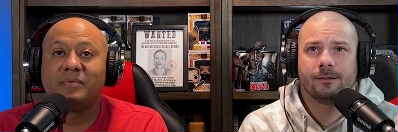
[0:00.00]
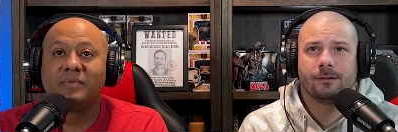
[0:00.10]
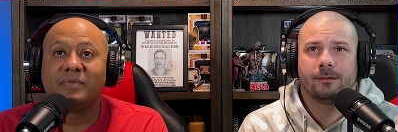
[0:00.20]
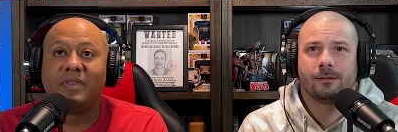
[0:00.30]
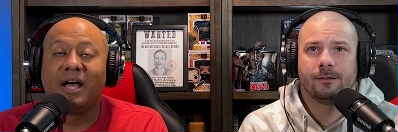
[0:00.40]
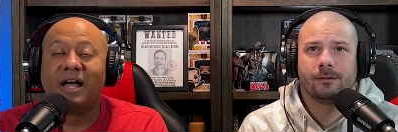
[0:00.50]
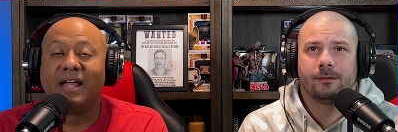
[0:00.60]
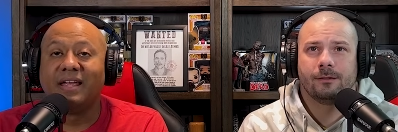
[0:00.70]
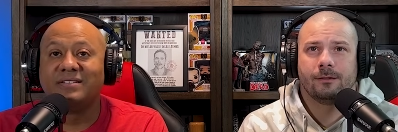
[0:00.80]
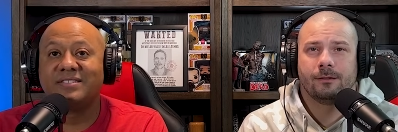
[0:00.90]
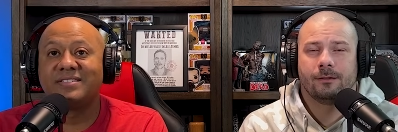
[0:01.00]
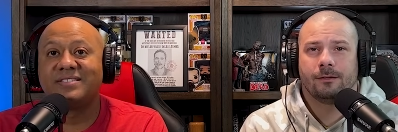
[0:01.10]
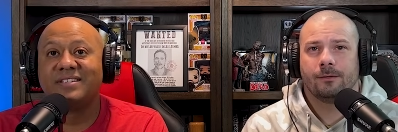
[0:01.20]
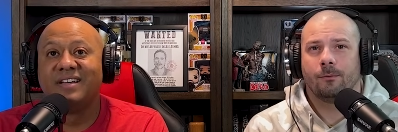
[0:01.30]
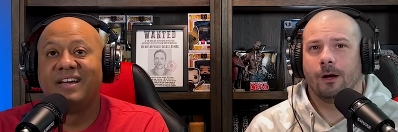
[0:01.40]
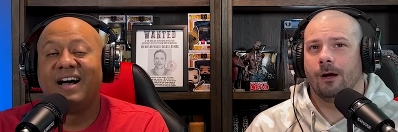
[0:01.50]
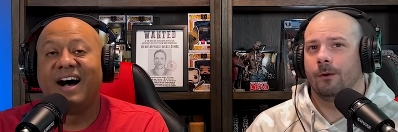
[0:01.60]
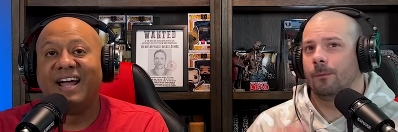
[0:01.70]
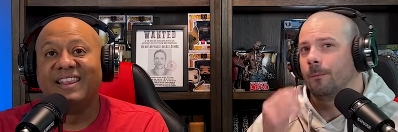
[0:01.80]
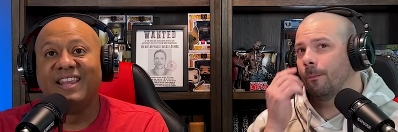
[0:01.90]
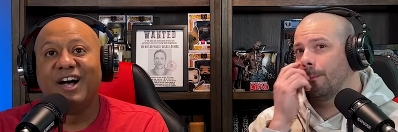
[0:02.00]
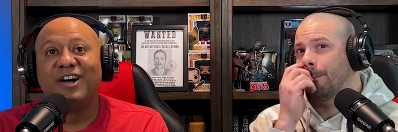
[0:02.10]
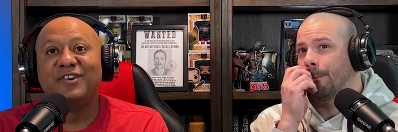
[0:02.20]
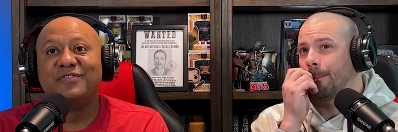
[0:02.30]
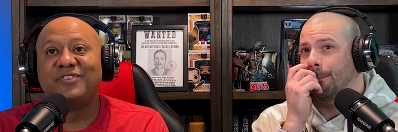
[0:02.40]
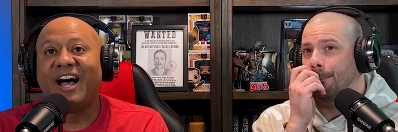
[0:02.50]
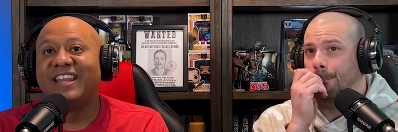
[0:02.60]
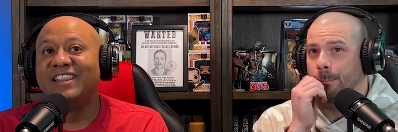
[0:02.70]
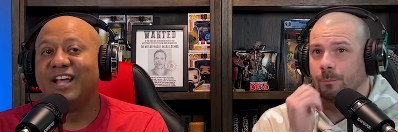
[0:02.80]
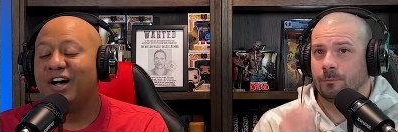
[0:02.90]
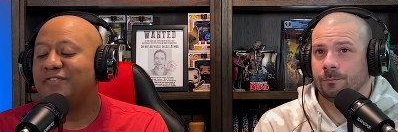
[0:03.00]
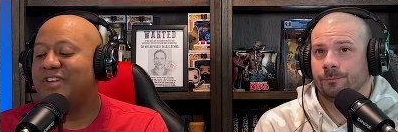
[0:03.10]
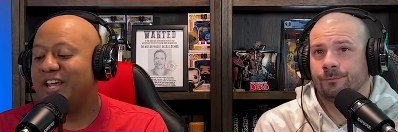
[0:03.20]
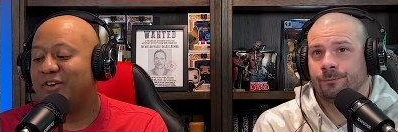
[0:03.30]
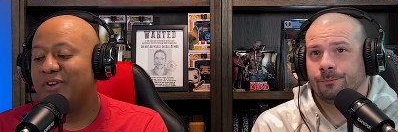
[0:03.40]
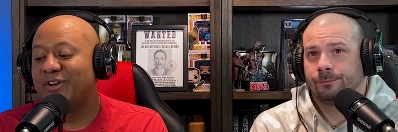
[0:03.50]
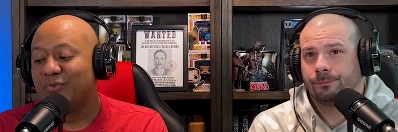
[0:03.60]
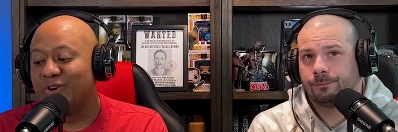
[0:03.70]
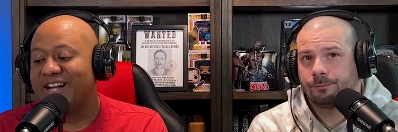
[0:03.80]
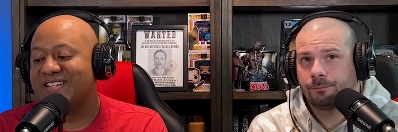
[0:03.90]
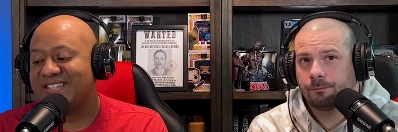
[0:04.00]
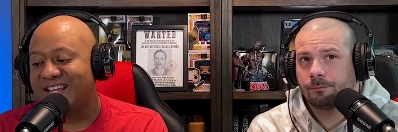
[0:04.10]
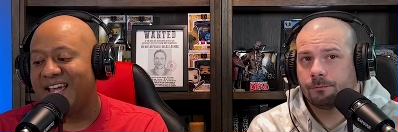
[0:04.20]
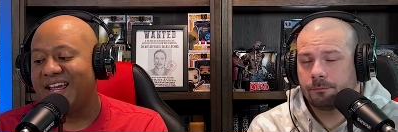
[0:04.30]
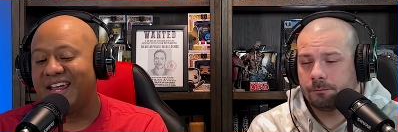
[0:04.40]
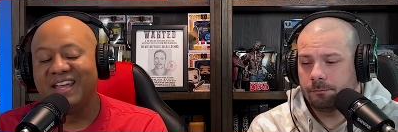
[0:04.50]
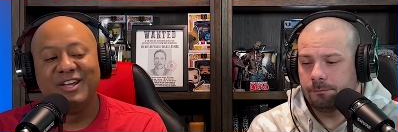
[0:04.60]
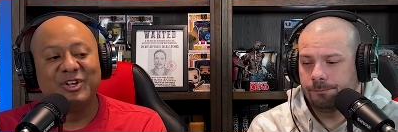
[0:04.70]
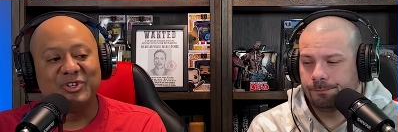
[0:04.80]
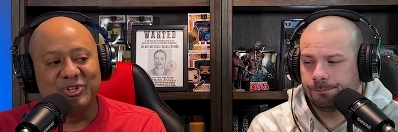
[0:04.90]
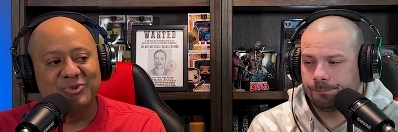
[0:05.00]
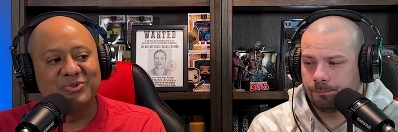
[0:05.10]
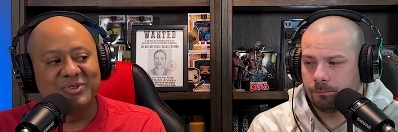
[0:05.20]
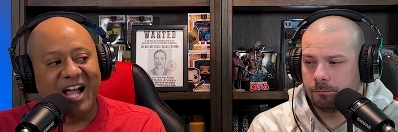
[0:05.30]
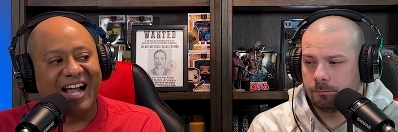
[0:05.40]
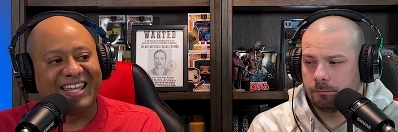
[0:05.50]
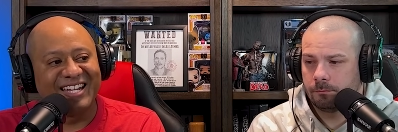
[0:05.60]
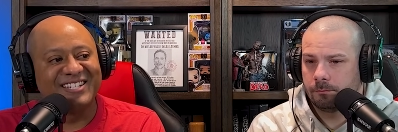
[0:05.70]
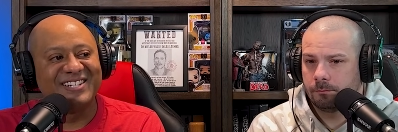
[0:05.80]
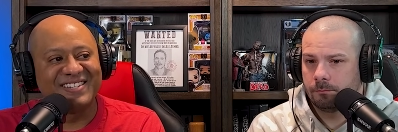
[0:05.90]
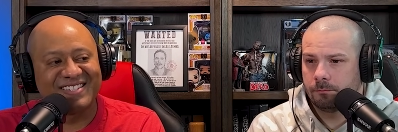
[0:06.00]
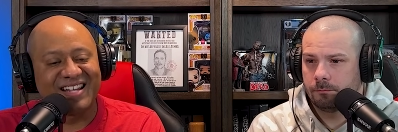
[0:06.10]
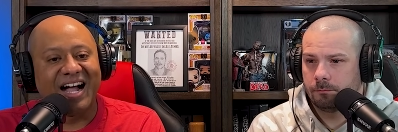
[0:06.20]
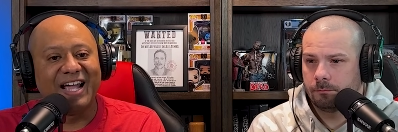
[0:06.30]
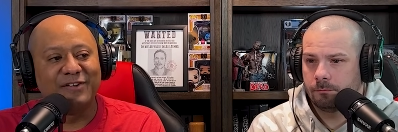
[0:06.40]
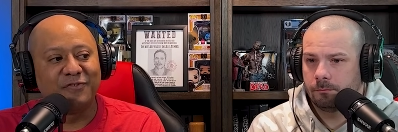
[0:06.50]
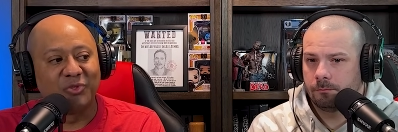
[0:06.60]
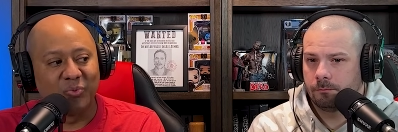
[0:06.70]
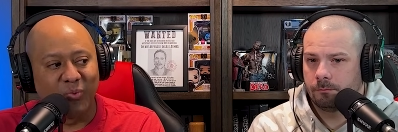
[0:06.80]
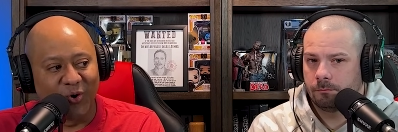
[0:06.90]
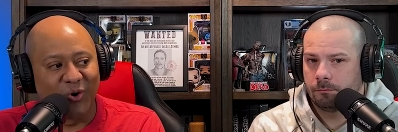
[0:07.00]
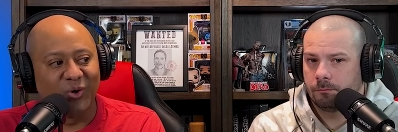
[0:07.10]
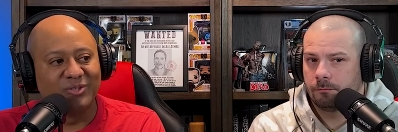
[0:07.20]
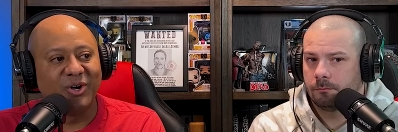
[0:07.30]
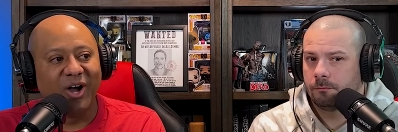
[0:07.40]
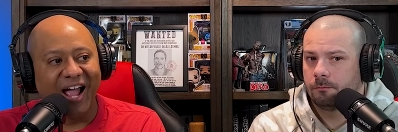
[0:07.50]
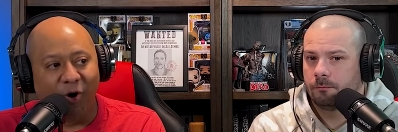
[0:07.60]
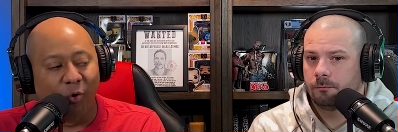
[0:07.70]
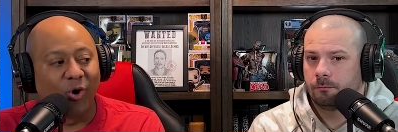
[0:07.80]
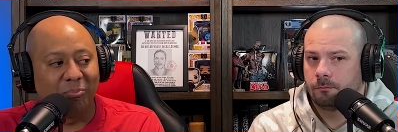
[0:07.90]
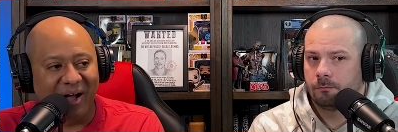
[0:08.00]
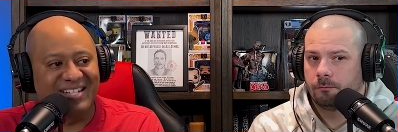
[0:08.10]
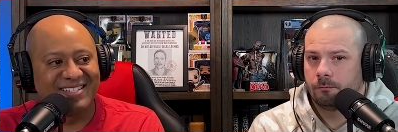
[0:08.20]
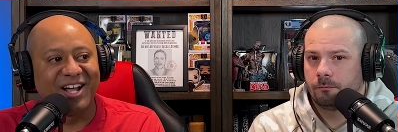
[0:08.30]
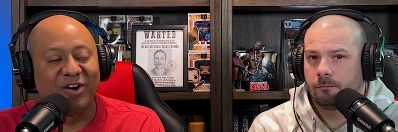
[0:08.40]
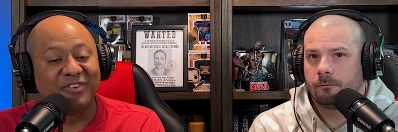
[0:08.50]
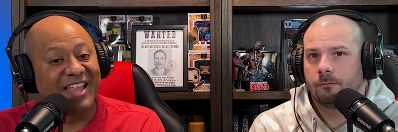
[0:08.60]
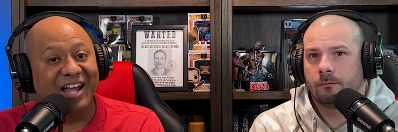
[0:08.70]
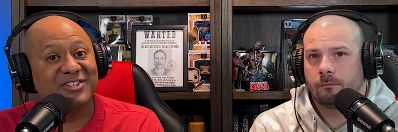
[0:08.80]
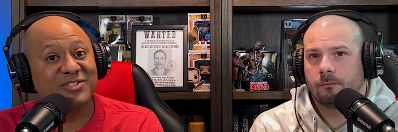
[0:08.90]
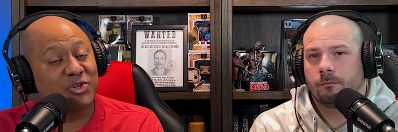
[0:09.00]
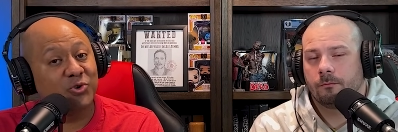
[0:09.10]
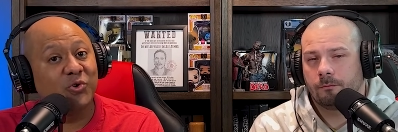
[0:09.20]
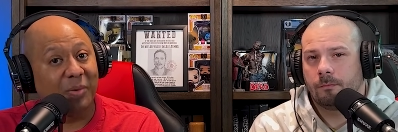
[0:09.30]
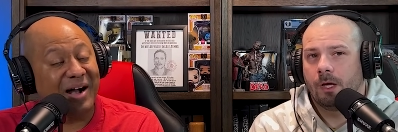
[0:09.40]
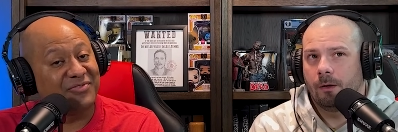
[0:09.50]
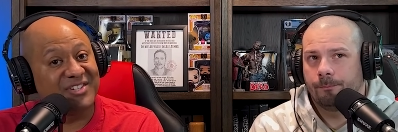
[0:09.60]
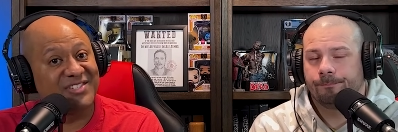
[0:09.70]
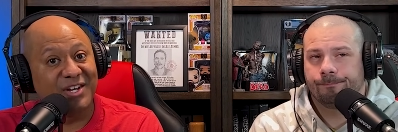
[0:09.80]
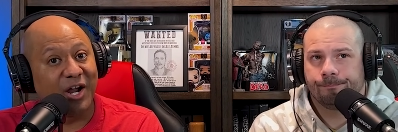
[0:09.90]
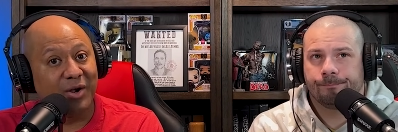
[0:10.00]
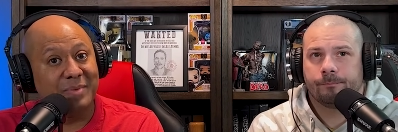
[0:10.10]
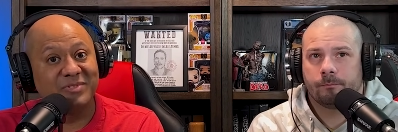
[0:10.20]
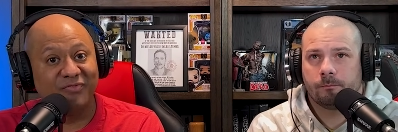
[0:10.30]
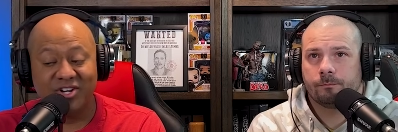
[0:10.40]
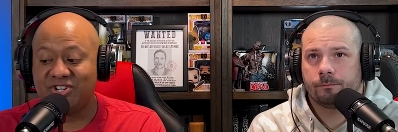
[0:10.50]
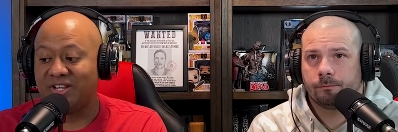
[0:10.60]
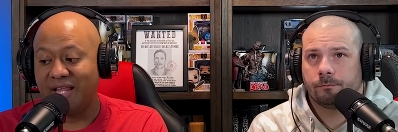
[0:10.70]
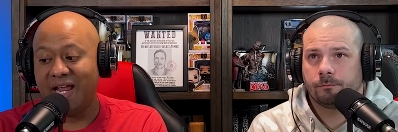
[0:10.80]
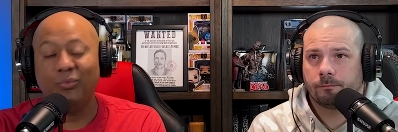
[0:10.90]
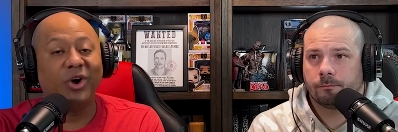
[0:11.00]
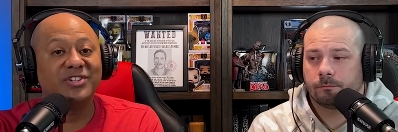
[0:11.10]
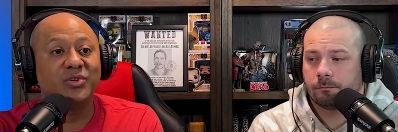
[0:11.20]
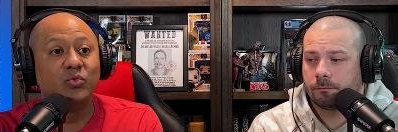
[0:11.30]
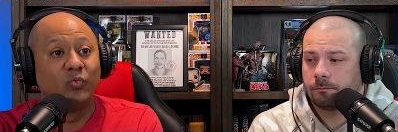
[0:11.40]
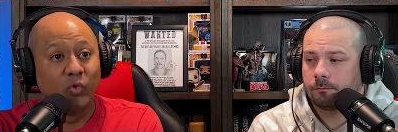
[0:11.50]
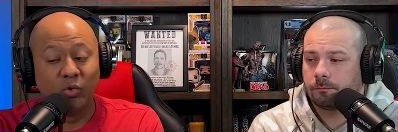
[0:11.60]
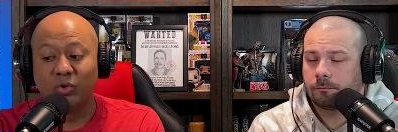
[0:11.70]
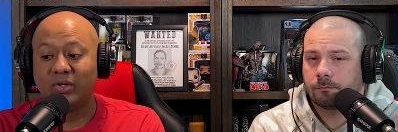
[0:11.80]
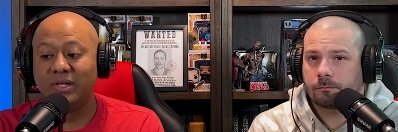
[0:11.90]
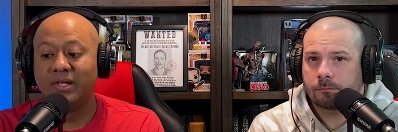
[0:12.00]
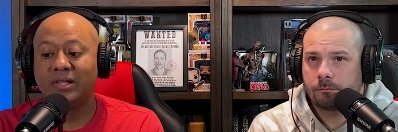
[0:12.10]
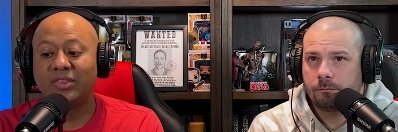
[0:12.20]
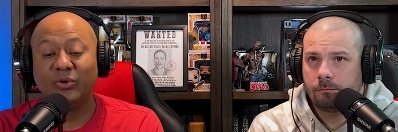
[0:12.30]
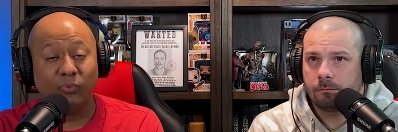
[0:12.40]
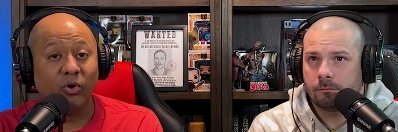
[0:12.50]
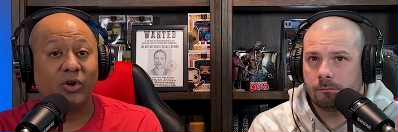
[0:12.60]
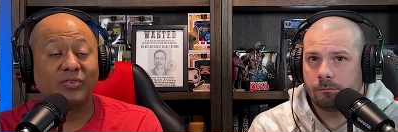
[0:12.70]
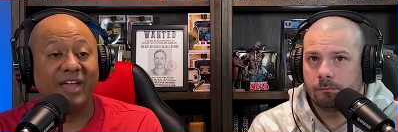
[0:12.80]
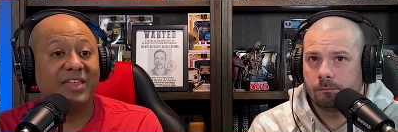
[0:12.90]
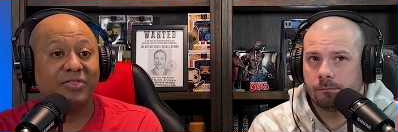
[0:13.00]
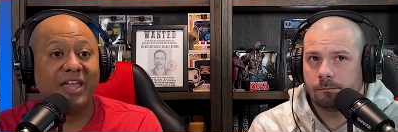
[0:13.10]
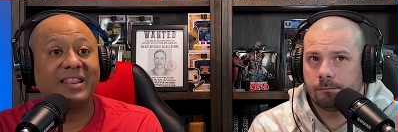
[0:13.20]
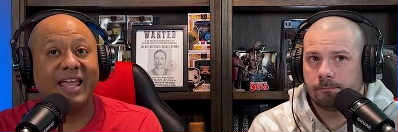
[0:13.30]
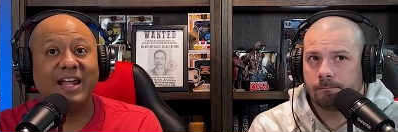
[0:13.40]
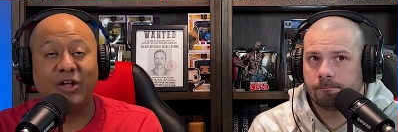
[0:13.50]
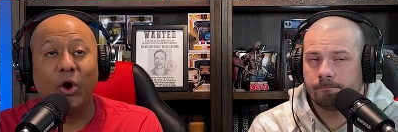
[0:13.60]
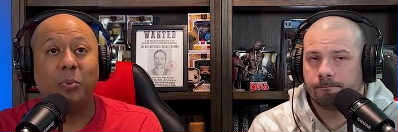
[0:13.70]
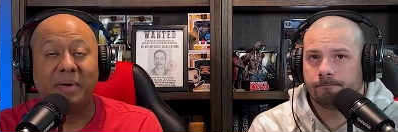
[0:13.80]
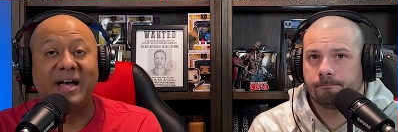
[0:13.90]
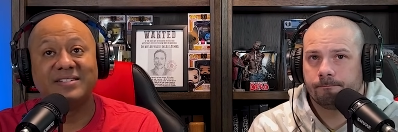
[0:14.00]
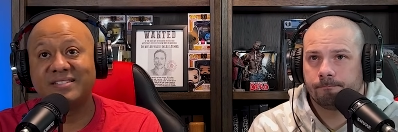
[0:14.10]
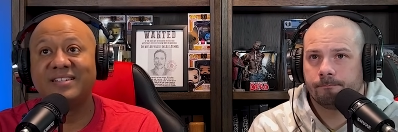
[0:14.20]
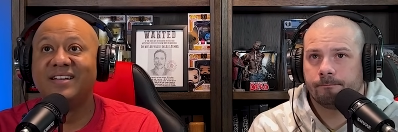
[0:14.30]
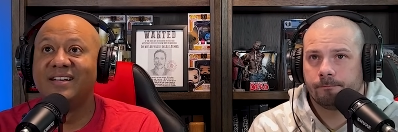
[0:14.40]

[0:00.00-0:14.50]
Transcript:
Speaker 1: Nice. Wow. I loved I loved hearing Rick say, "You do not get to decide for the world or myself." And that is true about yeah. the CRM's vision. They want to rule the world. They think they know best.